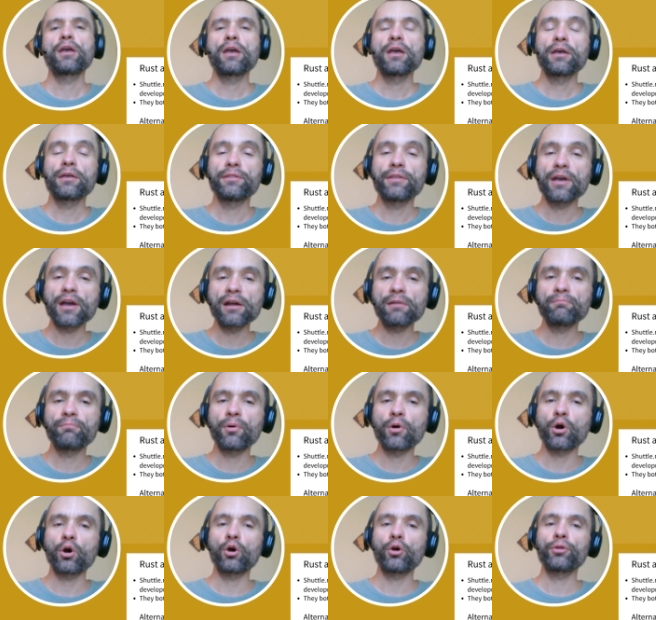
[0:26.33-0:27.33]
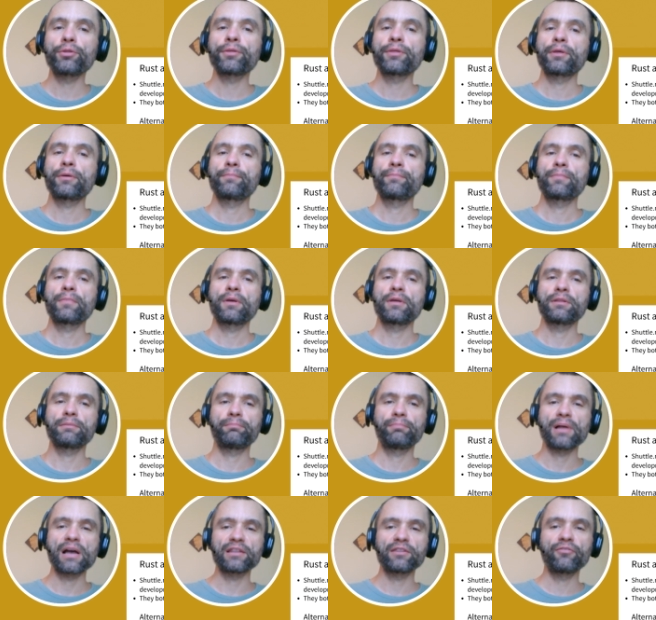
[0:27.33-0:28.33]
They are both
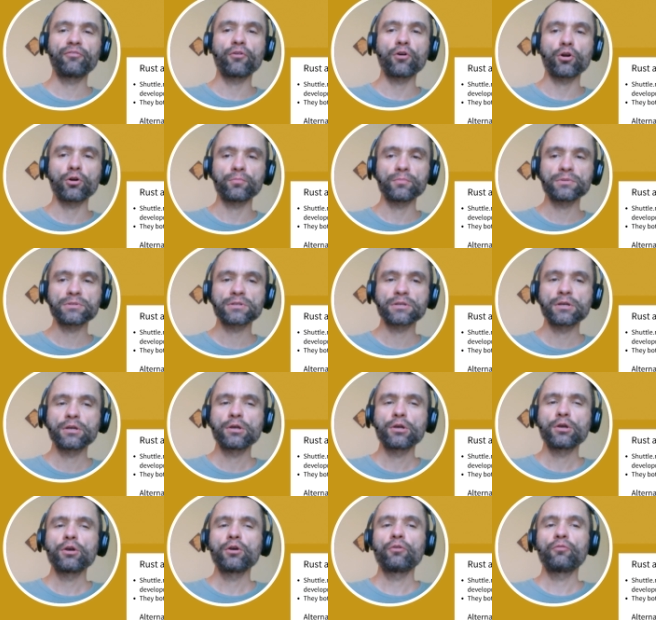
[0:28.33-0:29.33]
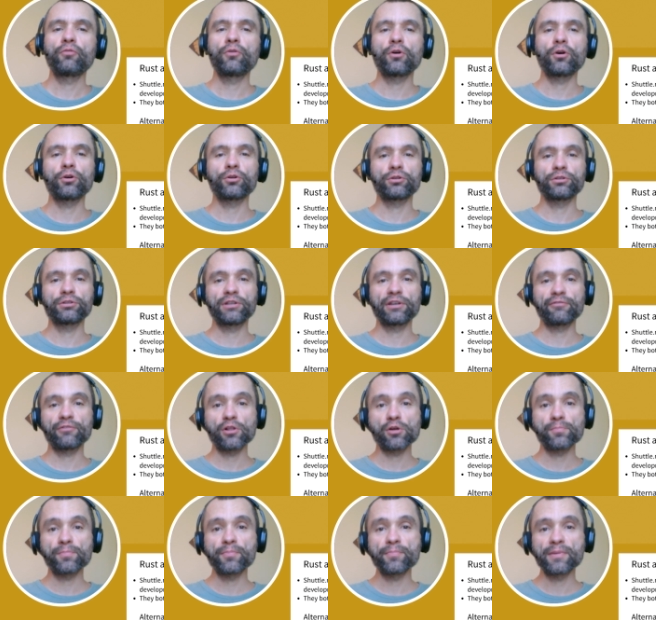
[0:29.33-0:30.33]
platforms for
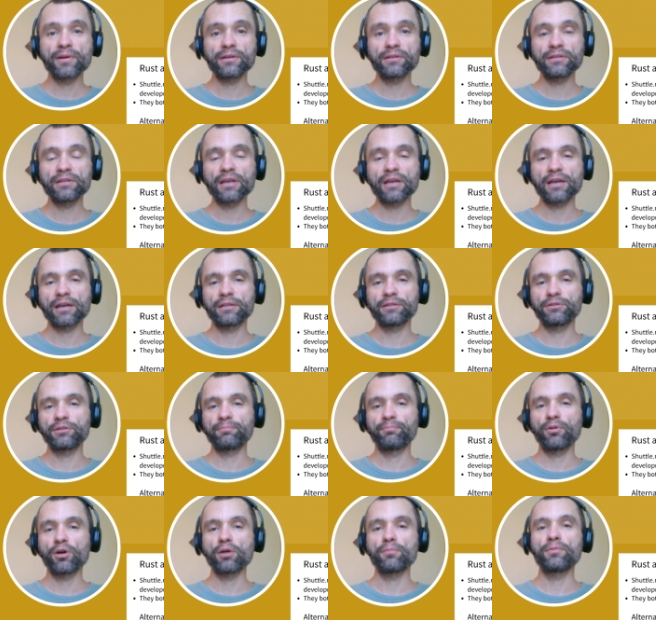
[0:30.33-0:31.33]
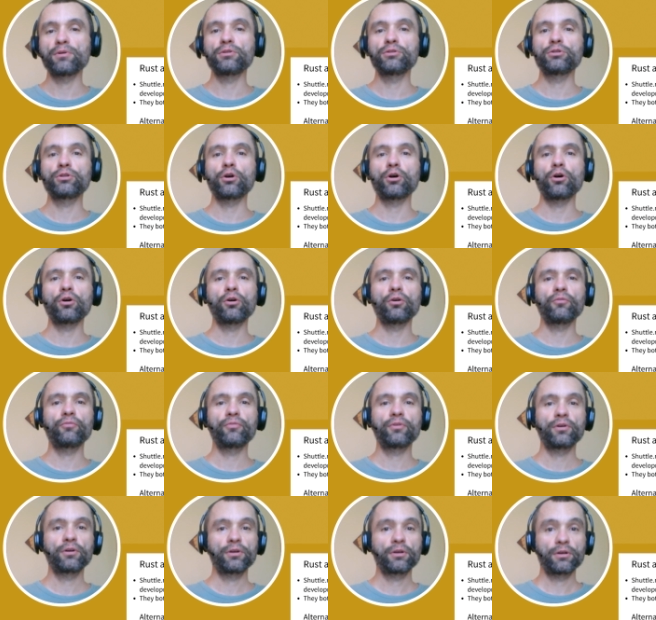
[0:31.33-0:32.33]
development and deployment of
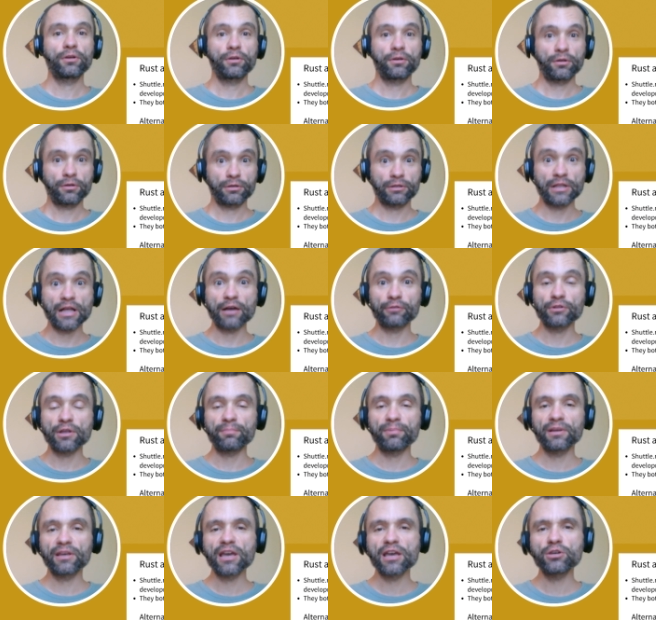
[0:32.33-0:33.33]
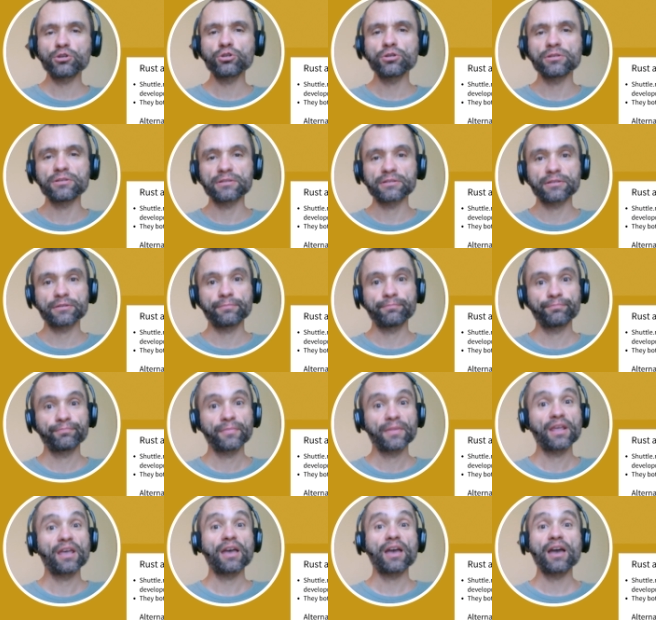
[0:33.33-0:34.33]
cloud applications,
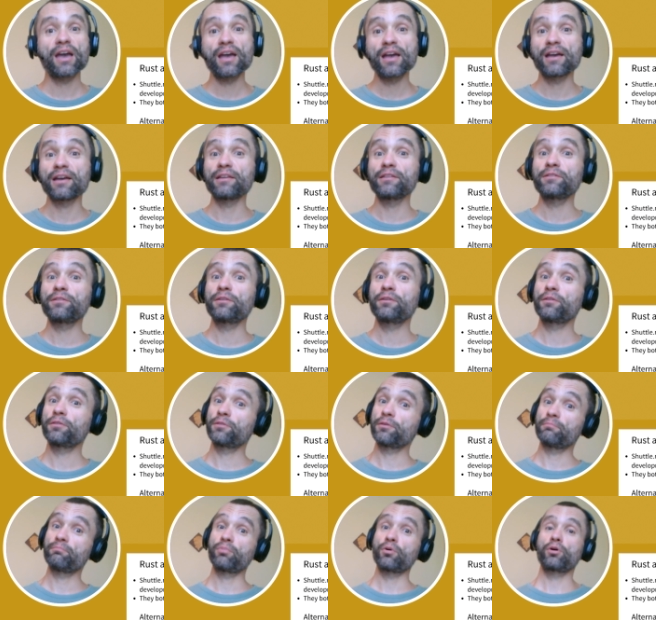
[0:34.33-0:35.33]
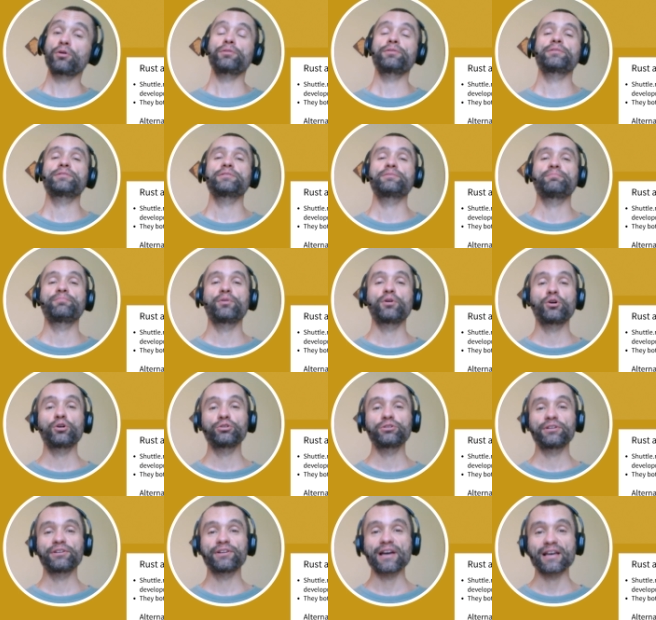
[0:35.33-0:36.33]
and they both
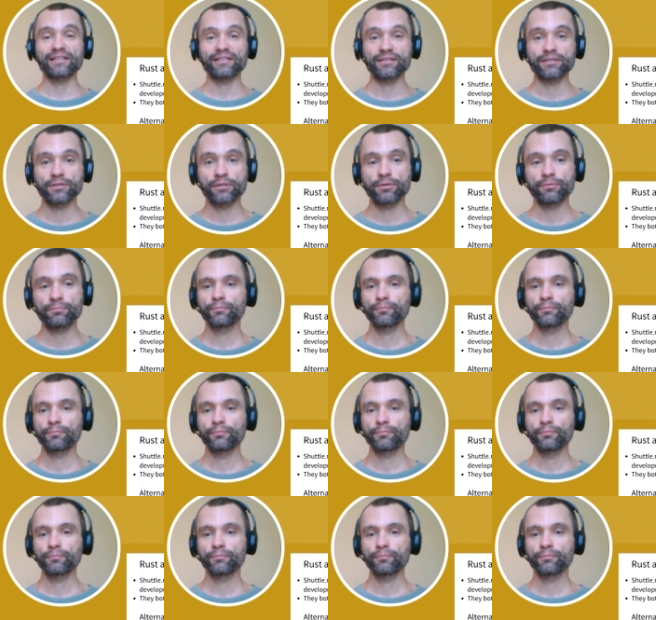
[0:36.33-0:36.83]
support Rust.